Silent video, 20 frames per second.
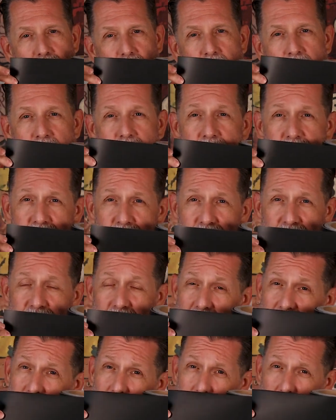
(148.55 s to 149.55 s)
adhesive
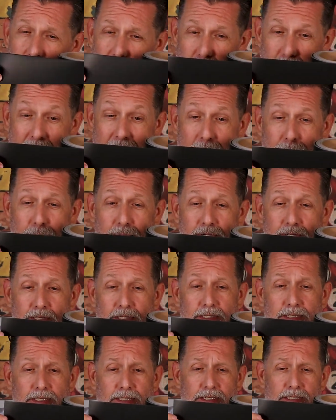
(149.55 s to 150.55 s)
vinyl wrap.
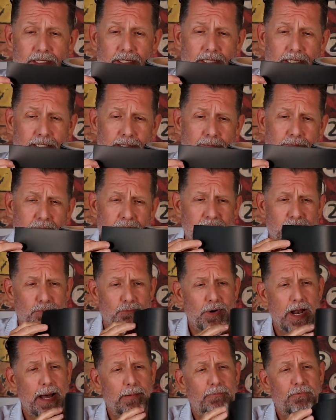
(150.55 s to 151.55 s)
It's
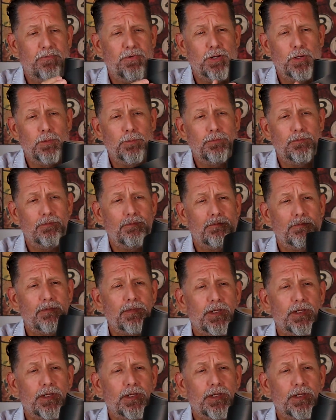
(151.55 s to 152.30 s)
wrap film